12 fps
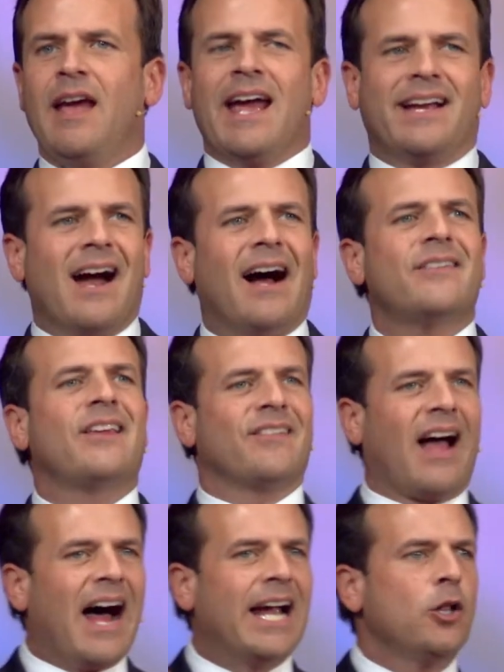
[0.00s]
And God says,
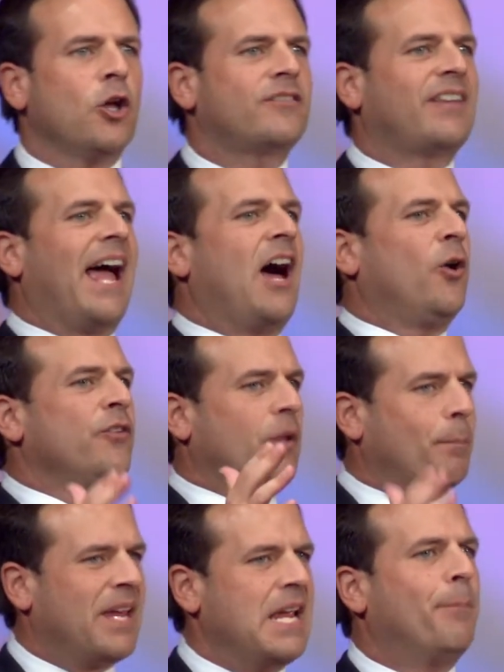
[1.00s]
I look down
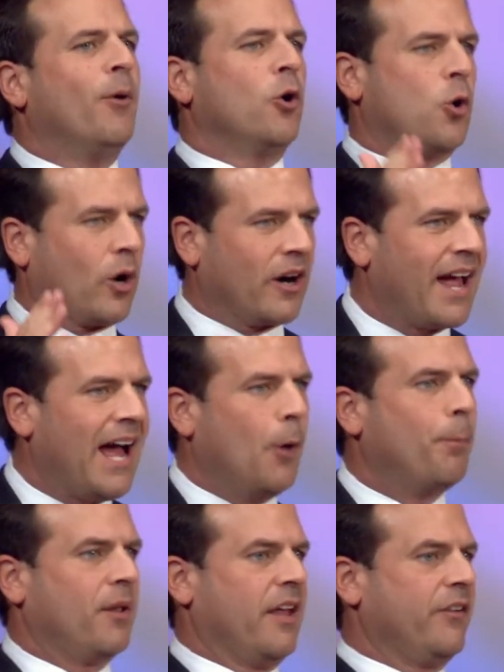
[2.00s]
to people who are
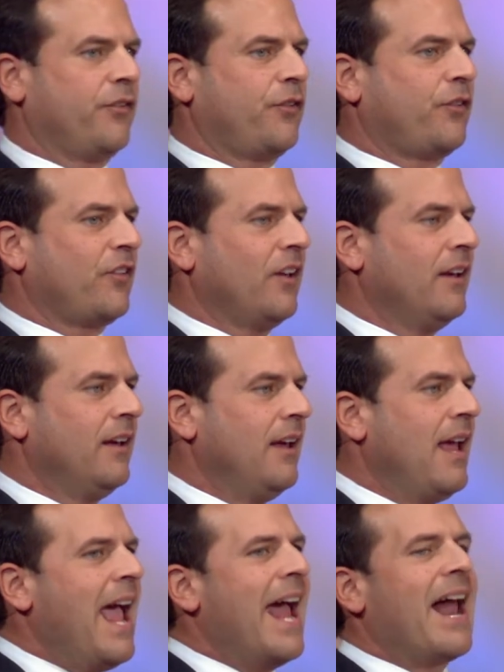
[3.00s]
helpless
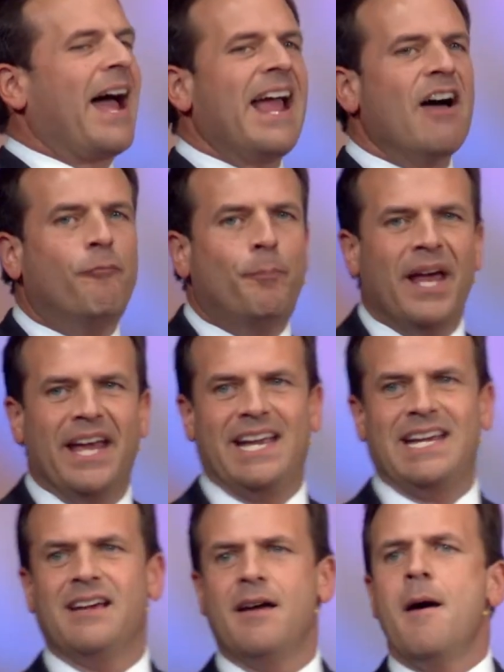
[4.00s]
and I have
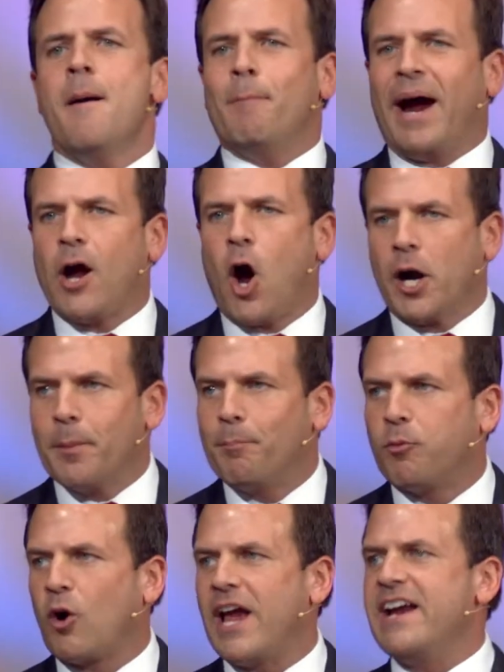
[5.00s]
pity. My heart
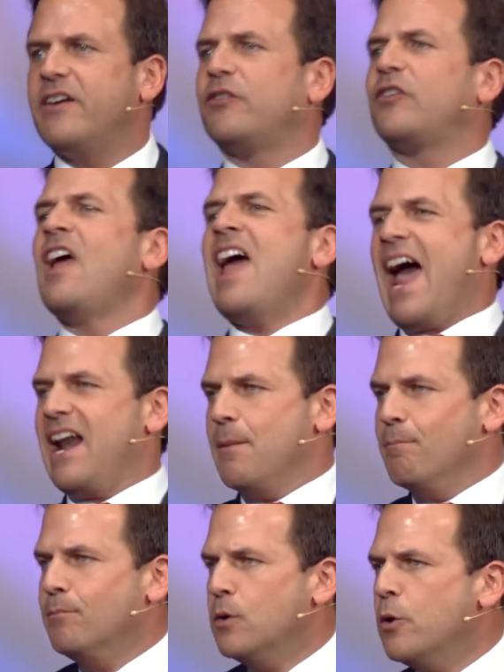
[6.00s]
breaks and
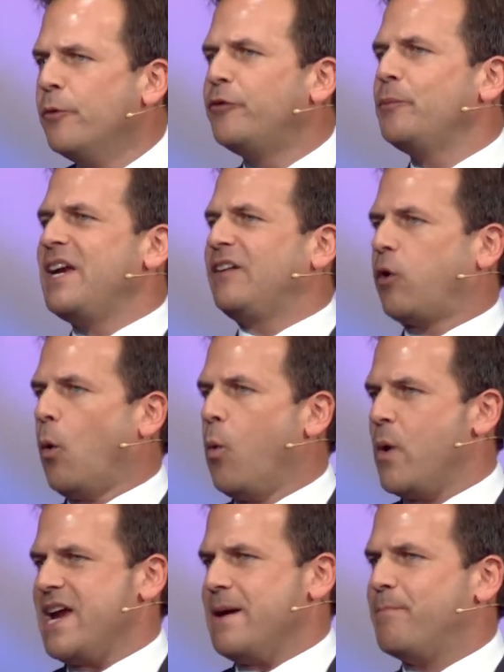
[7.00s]
it moves me to
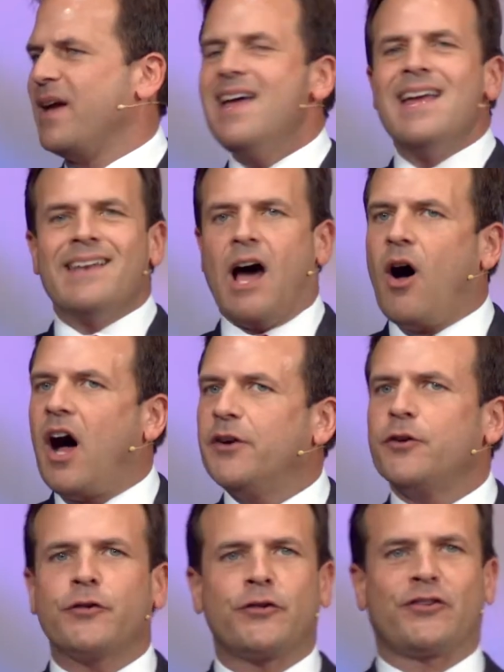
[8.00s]
weep. Now,
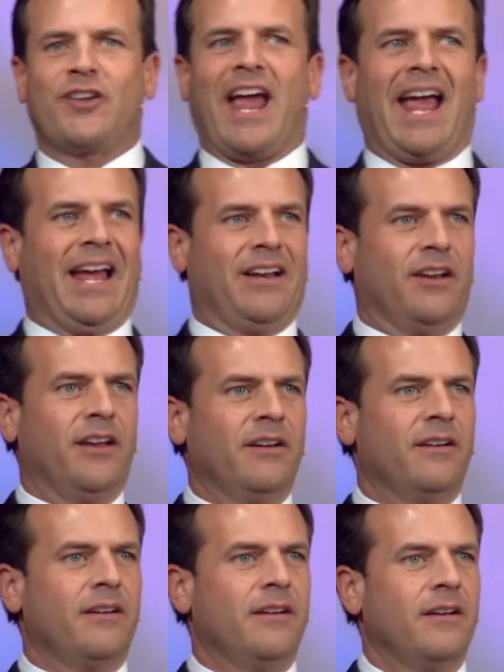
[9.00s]
understand,
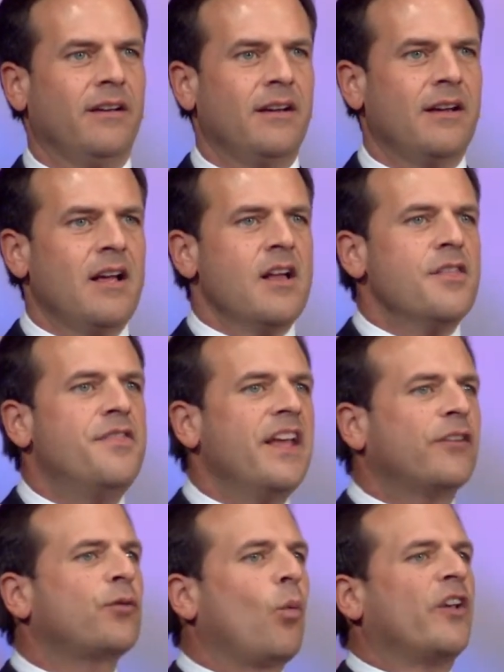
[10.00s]

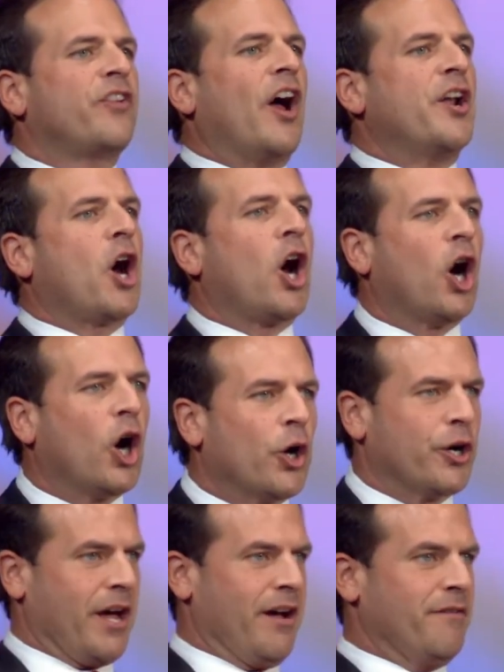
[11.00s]
this was
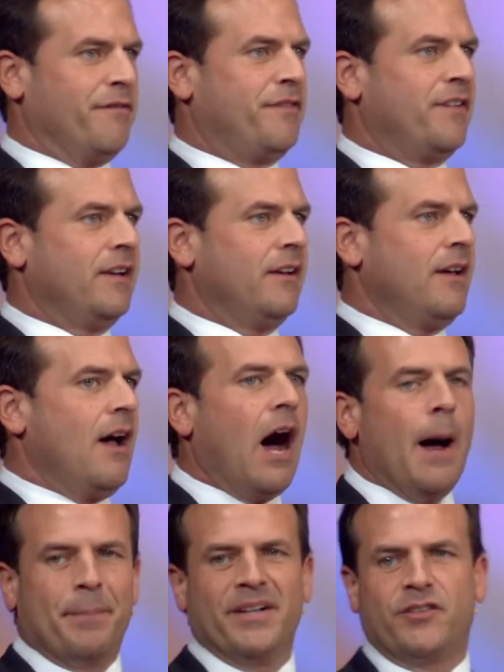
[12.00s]
unheard of
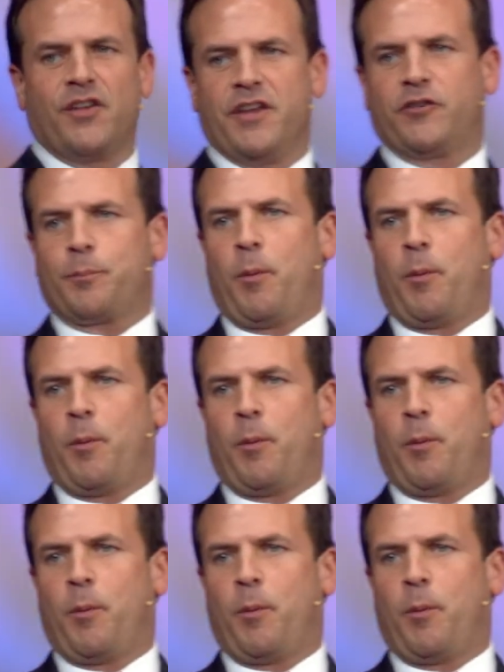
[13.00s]
up until this